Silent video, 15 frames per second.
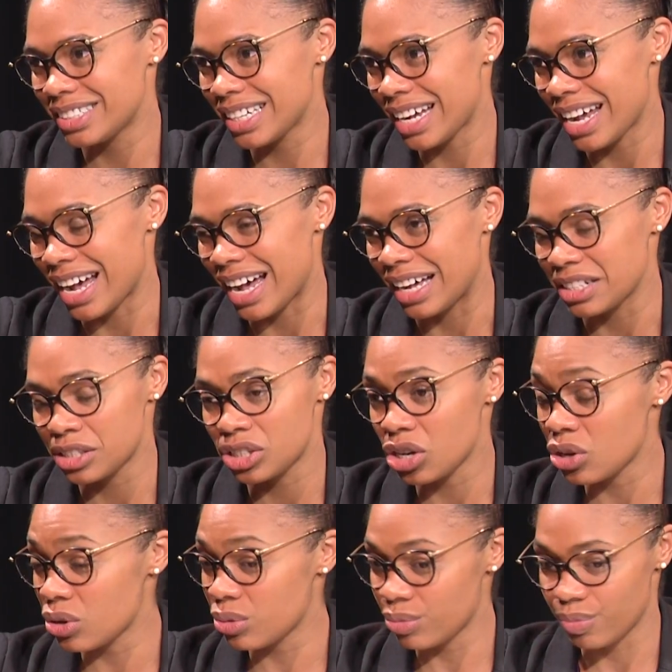Yeah,
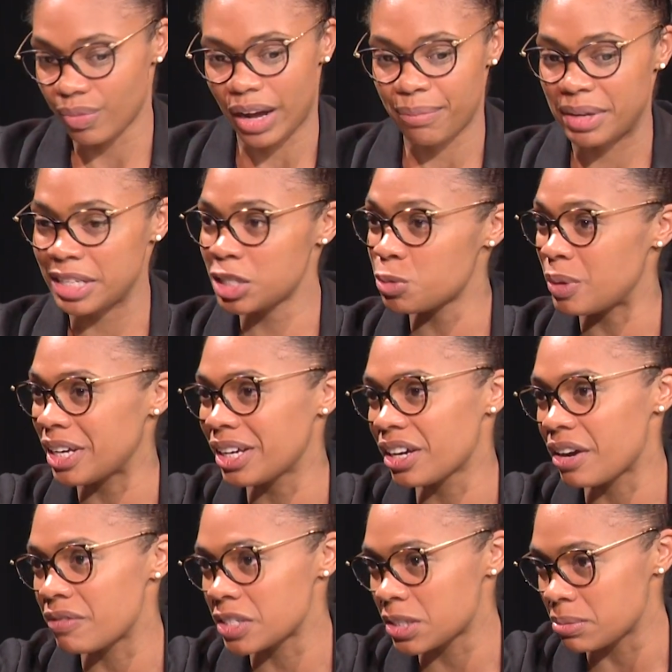so, speaking
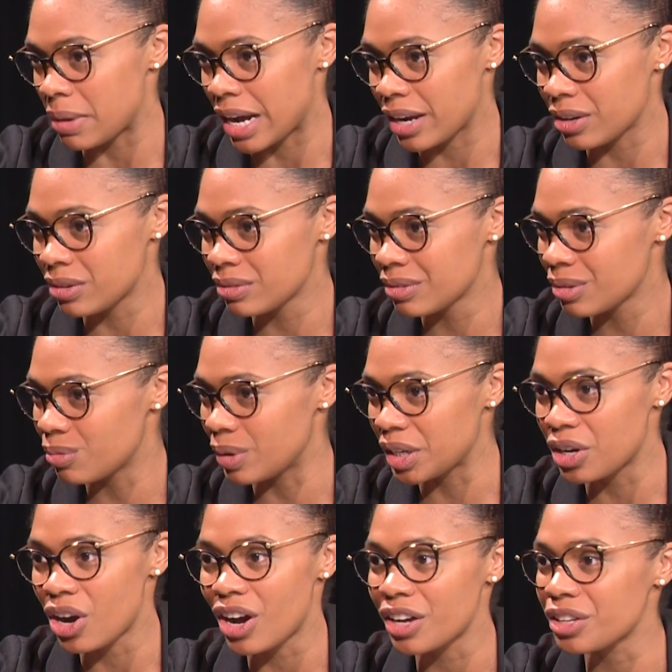of a smile, we
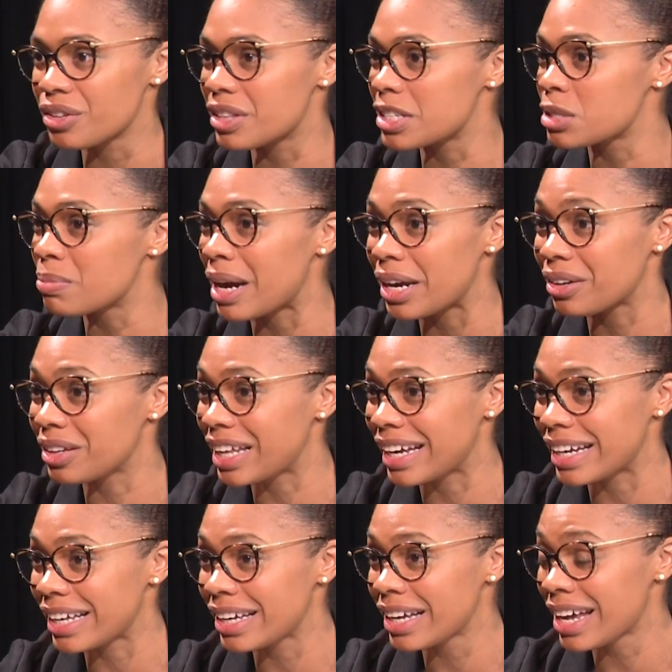call you the Smile
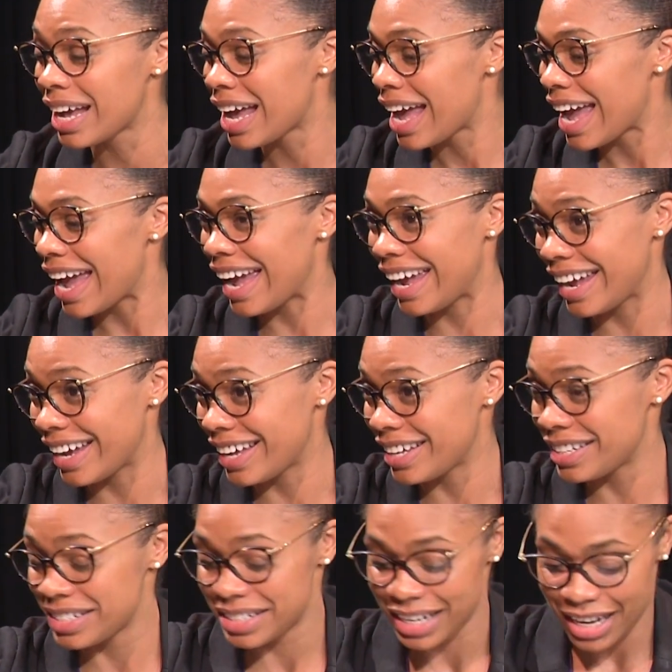Lady.
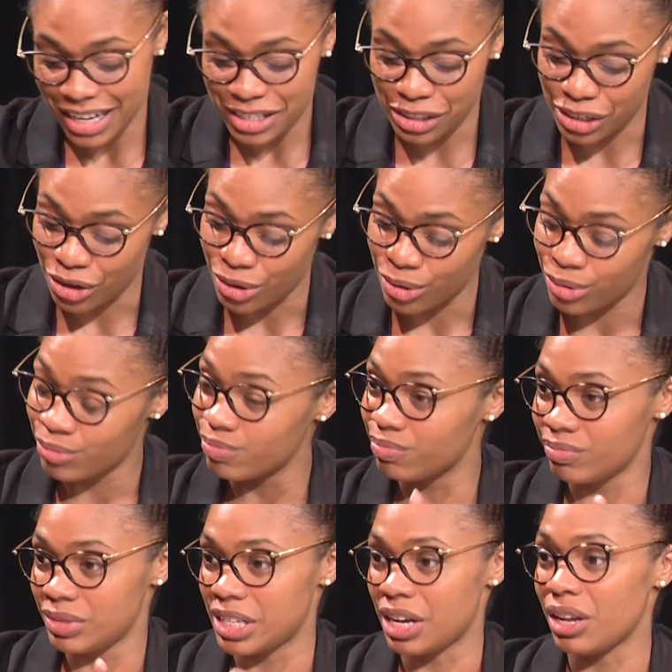And so
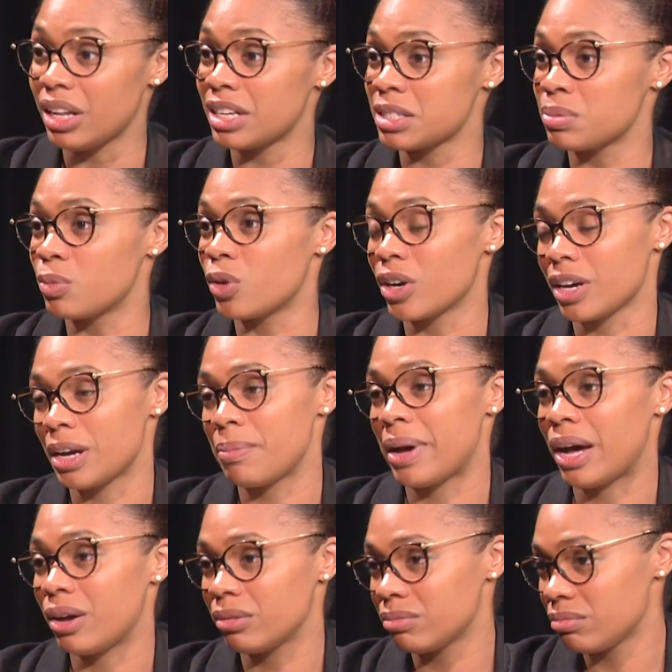tell us more
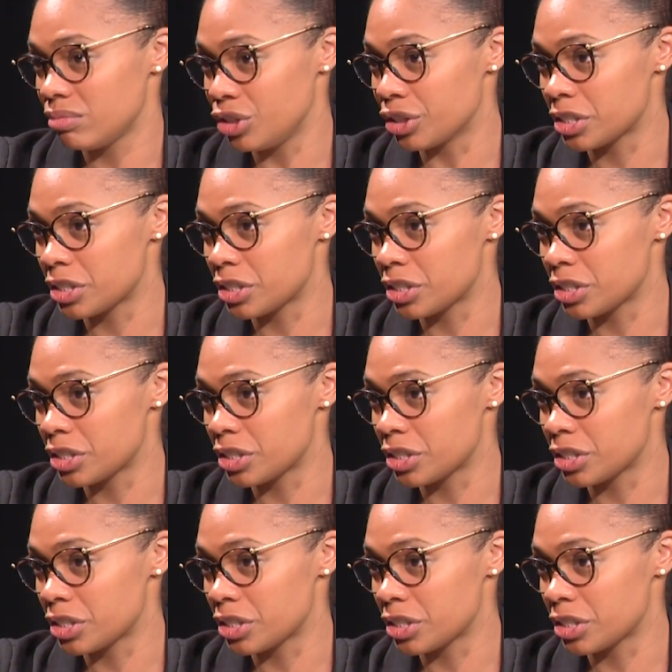about your